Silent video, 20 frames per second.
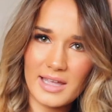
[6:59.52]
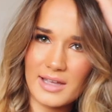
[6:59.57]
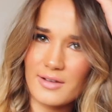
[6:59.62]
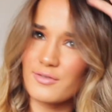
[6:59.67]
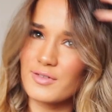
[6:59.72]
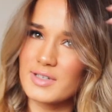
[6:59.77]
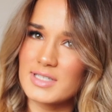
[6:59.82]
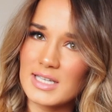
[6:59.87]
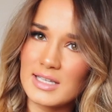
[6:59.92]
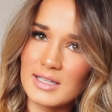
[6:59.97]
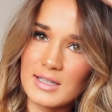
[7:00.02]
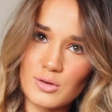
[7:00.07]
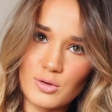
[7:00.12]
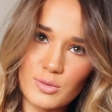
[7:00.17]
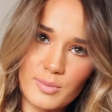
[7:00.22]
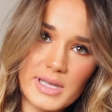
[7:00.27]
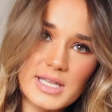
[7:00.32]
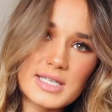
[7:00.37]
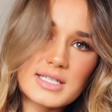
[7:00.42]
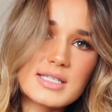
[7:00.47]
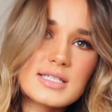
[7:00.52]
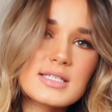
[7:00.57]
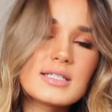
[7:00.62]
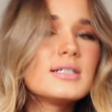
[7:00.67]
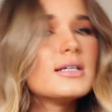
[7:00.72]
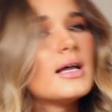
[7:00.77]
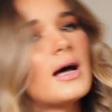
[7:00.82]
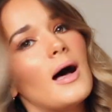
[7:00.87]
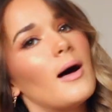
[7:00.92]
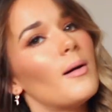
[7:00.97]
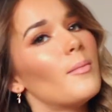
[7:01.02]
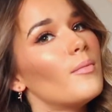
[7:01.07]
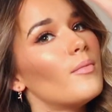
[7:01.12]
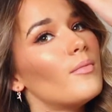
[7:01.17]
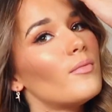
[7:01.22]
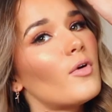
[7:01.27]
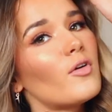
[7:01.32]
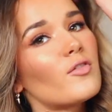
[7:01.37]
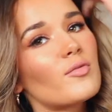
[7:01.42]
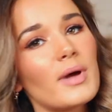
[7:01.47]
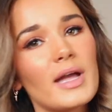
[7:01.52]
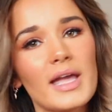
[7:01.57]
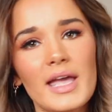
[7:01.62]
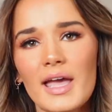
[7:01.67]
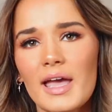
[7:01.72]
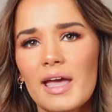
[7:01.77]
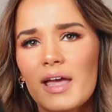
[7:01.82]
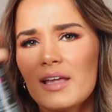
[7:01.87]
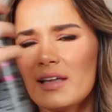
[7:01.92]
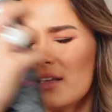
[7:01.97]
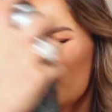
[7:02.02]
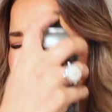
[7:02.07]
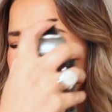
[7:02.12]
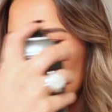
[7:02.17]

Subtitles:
like frizzy little bits of my hair